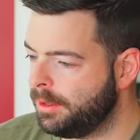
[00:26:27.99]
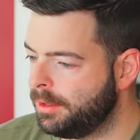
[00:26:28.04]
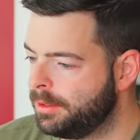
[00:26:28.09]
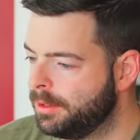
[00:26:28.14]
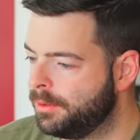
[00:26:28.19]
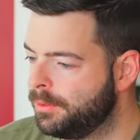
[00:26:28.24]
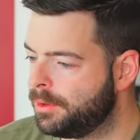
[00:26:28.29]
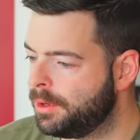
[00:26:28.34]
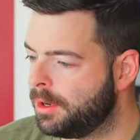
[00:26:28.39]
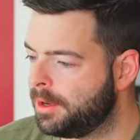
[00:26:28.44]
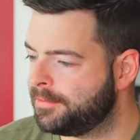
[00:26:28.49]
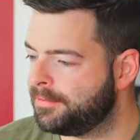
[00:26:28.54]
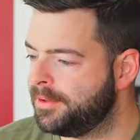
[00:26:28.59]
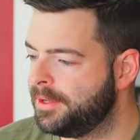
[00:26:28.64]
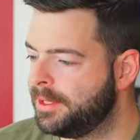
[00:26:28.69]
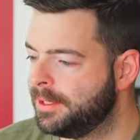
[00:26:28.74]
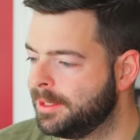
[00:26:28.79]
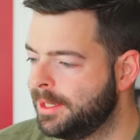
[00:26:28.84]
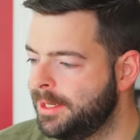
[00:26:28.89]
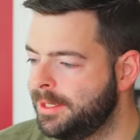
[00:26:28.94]
Low
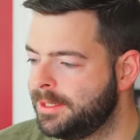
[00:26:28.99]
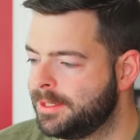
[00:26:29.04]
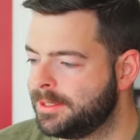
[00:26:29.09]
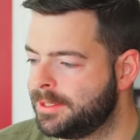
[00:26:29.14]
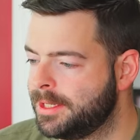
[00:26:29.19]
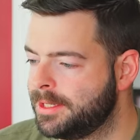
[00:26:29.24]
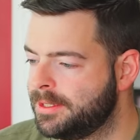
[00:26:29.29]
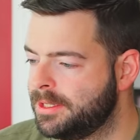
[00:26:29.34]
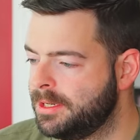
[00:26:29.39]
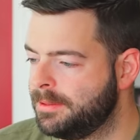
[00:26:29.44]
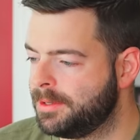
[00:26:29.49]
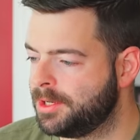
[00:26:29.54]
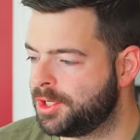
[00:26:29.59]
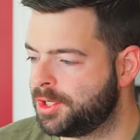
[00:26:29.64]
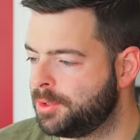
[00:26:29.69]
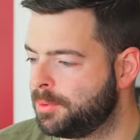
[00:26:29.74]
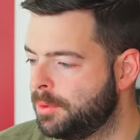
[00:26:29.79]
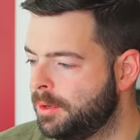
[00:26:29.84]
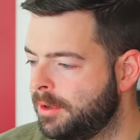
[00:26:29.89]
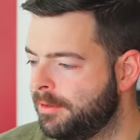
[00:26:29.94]
coffee, light in intensity, but
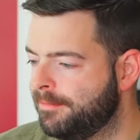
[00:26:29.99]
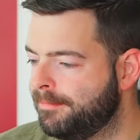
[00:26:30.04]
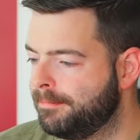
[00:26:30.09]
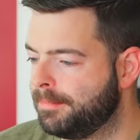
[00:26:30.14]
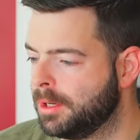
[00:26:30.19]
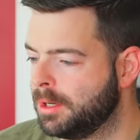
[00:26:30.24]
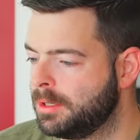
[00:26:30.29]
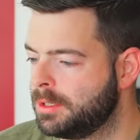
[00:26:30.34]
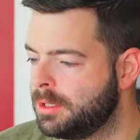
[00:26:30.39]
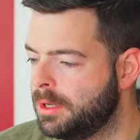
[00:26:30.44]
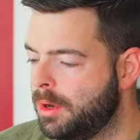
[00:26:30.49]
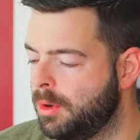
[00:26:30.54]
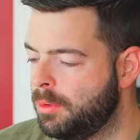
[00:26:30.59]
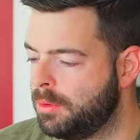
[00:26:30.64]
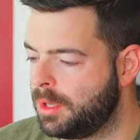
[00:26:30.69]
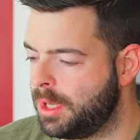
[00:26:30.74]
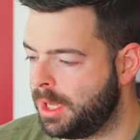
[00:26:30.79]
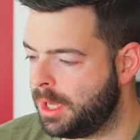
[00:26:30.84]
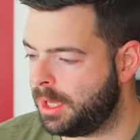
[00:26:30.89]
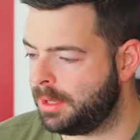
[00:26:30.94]
short of burnt
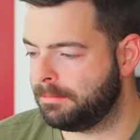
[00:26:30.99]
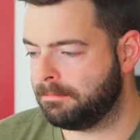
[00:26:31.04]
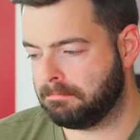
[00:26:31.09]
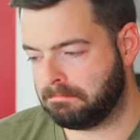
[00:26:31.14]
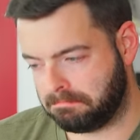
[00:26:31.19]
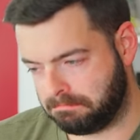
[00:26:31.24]
okay.